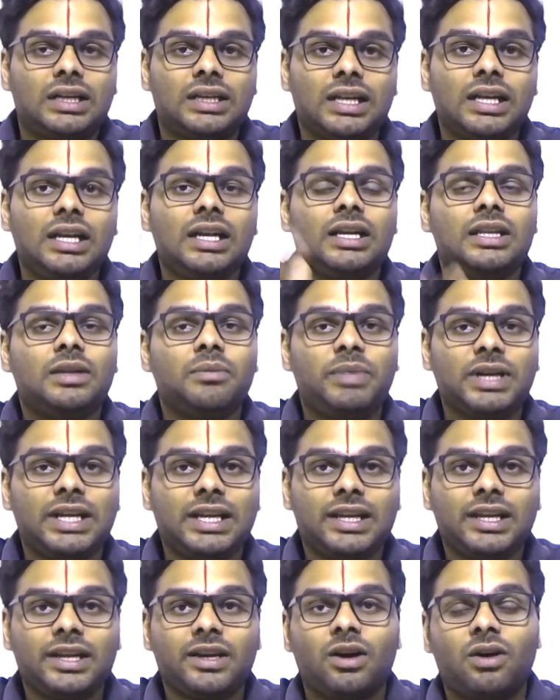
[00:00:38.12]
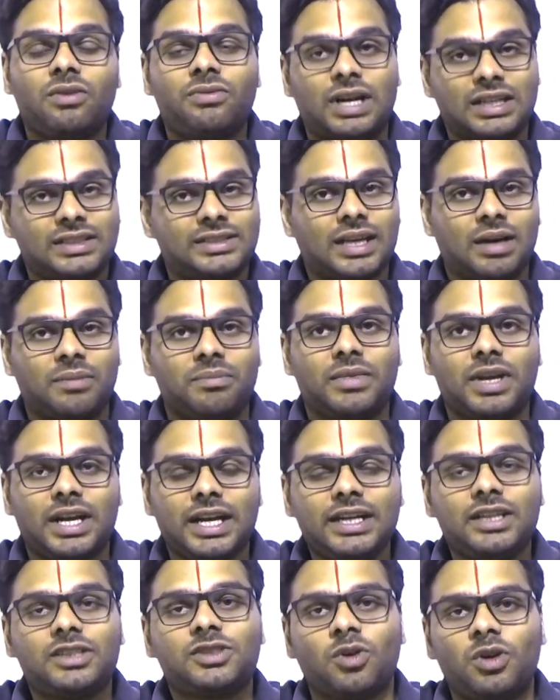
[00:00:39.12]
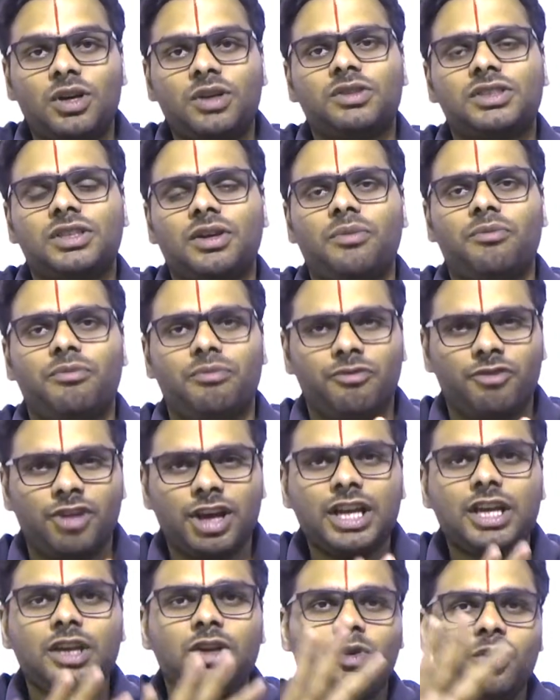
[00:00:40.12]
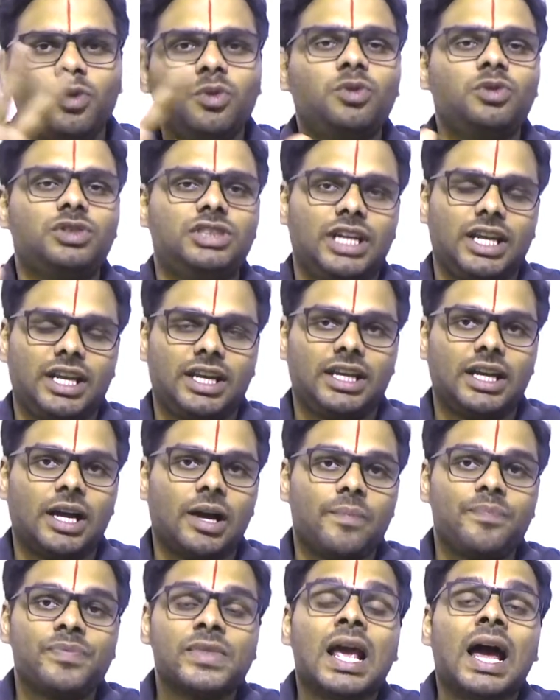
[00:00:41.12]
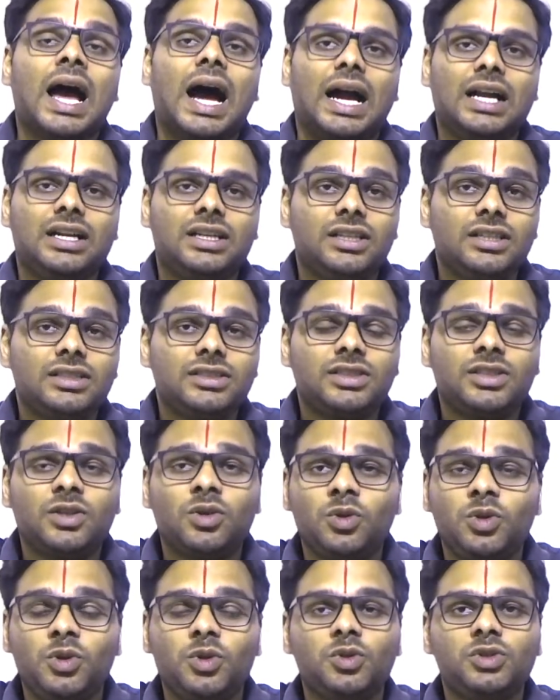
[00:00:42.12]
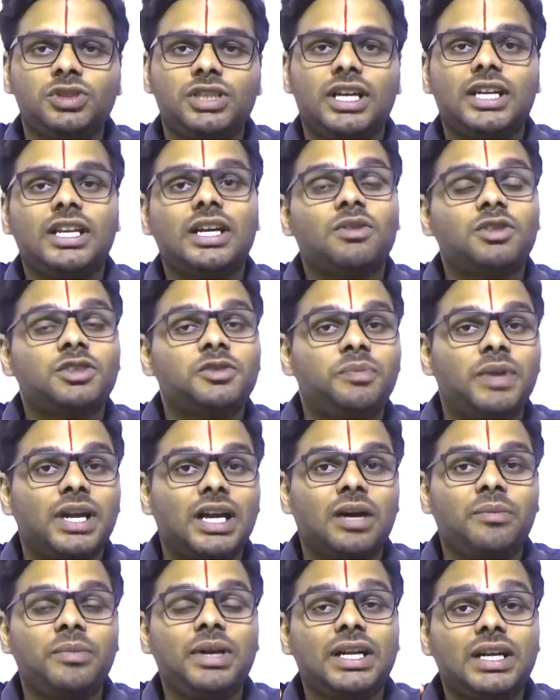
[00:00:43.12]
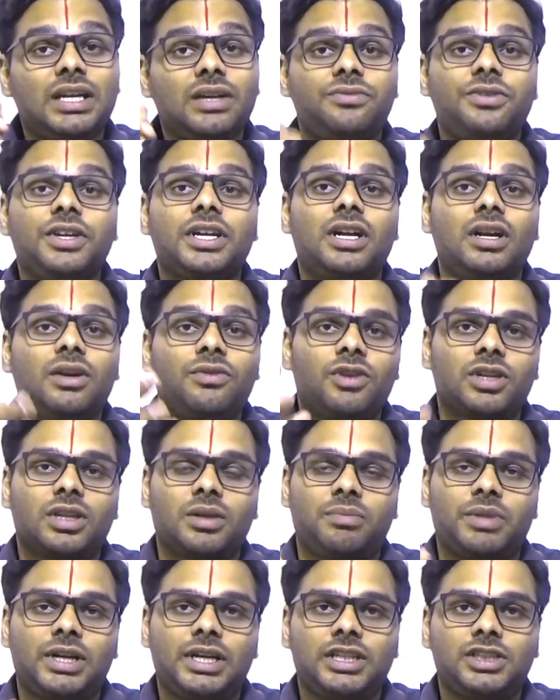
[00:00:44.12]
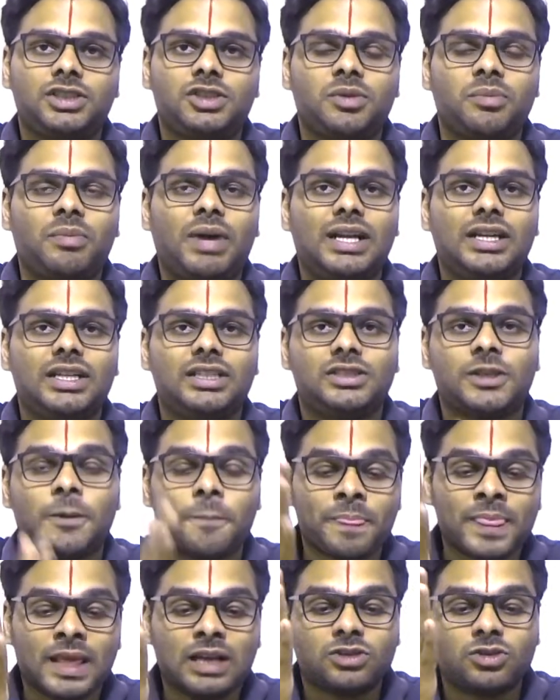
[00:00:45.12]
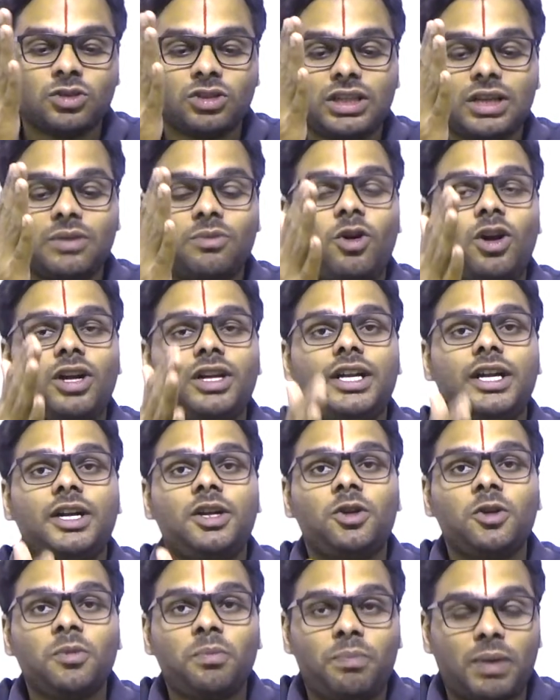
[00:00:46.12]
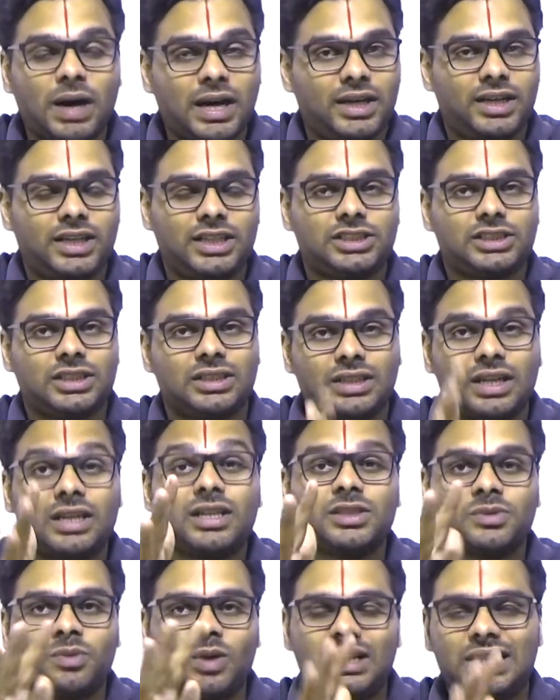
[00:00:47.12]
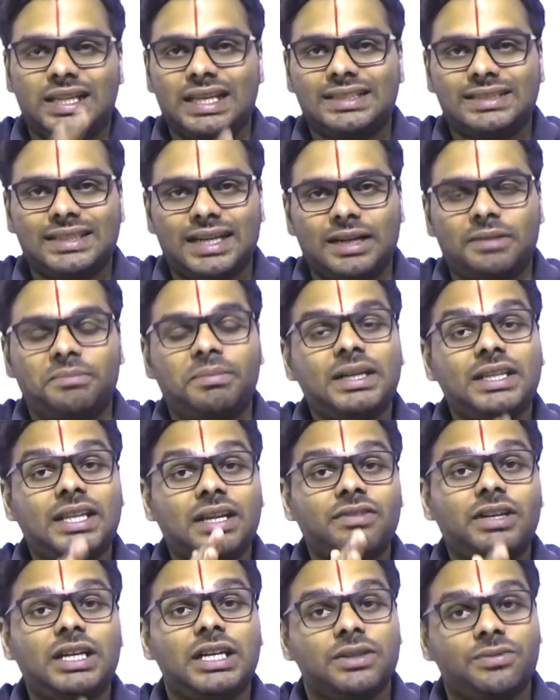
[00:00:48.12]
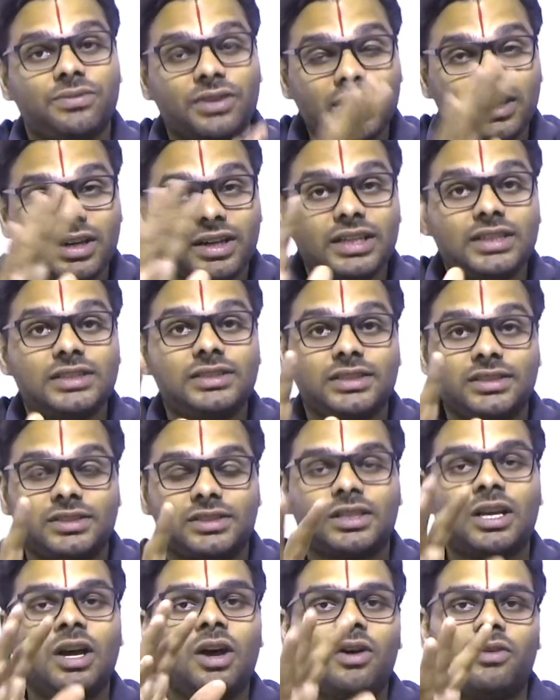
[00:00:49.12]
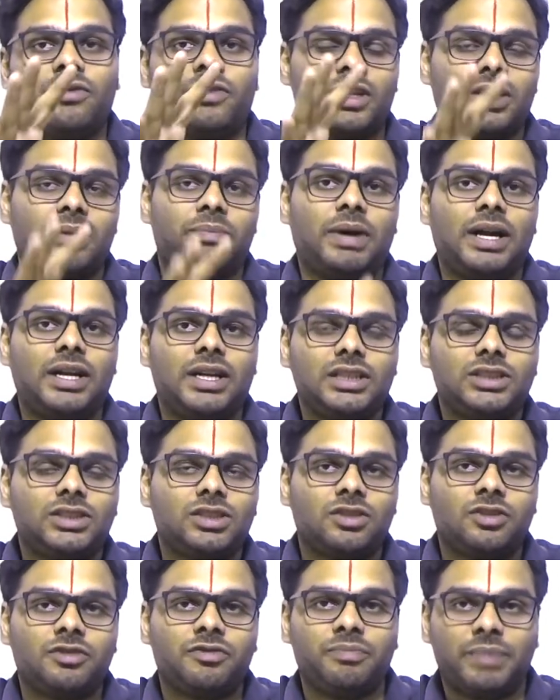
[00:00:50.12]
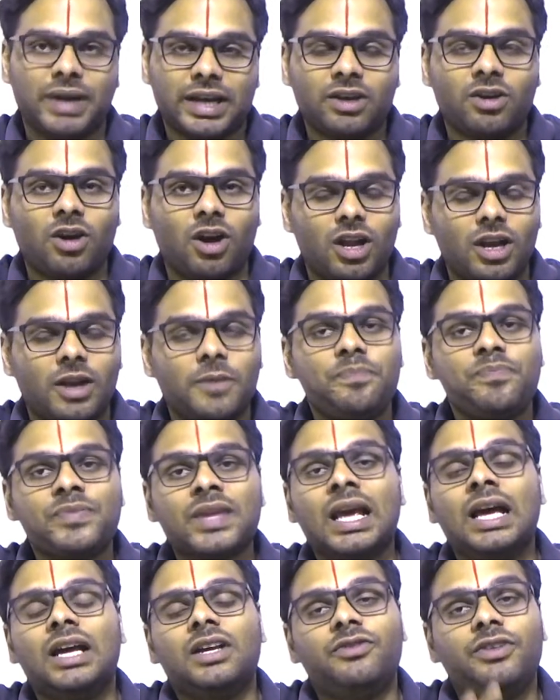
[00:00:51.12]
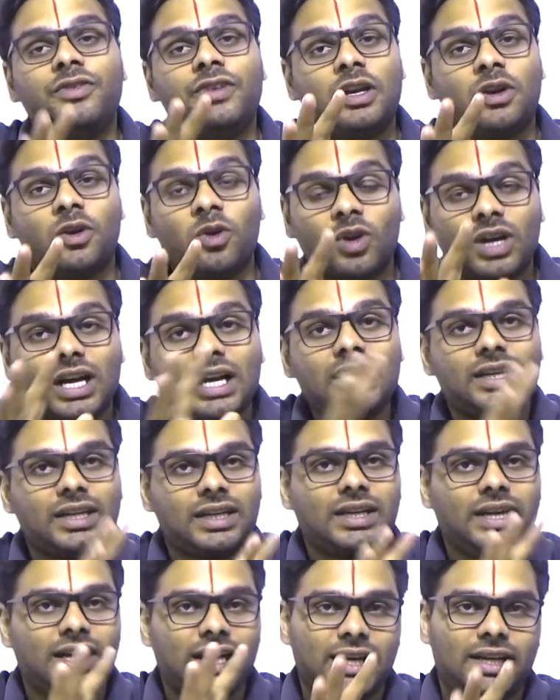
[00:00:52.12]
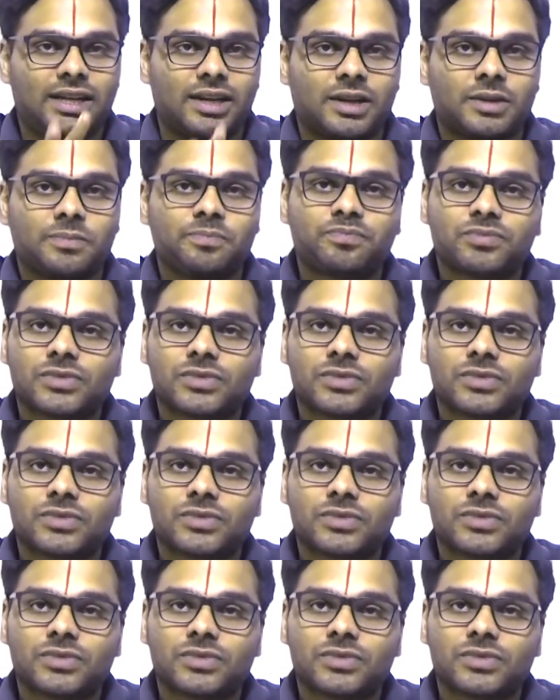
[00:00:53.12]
till the beginning of Assam, right? So it was a very huge area. And this huge area was becoming difficult for the British to manage. So they wanted to partition. That is what they said. But there were different reasons for the partition of Bengal. We will look at it later.